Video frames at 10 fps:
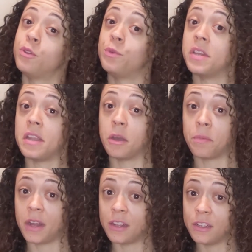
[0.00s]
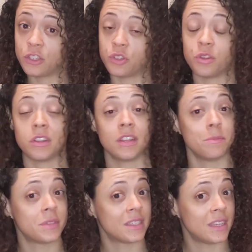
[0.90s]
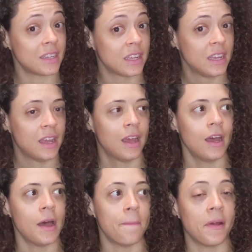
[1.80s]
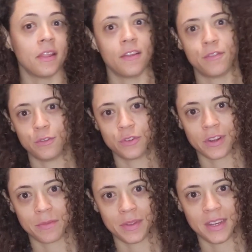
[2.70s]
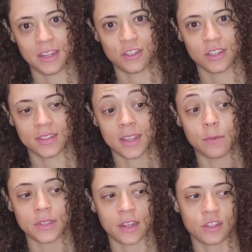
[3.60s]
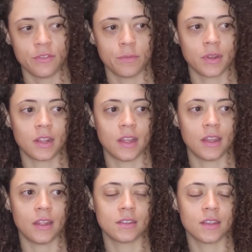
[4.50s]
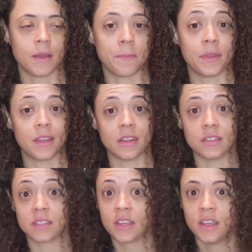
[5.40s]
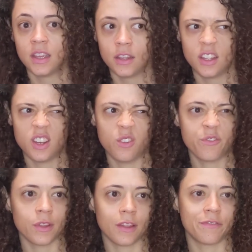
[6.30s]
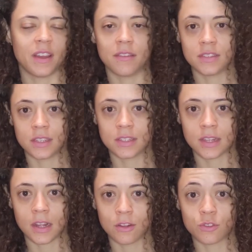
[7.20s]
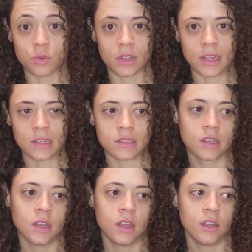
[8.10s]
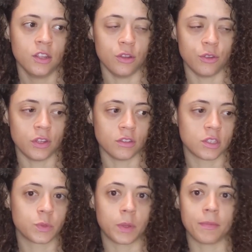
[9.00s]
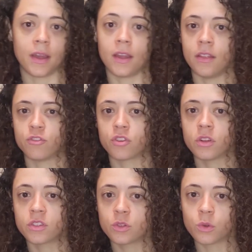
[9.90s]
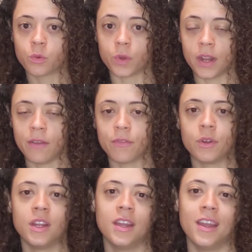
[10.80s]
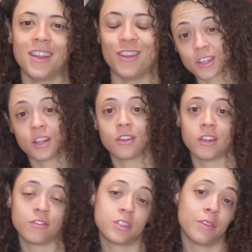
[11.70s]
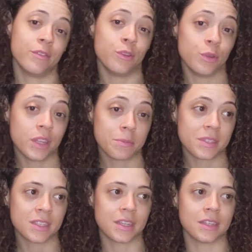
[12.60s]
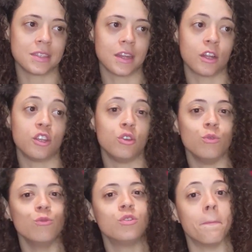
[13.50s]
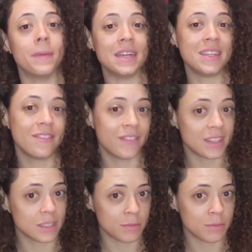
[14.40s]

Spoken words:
some new nail polish or a lipstick. I love those recommendations. That was actually from a client because for like $5, $6 or less, you can swing by a drugstore, whatever, get yourself a new lipstick. It's not a huge money investment,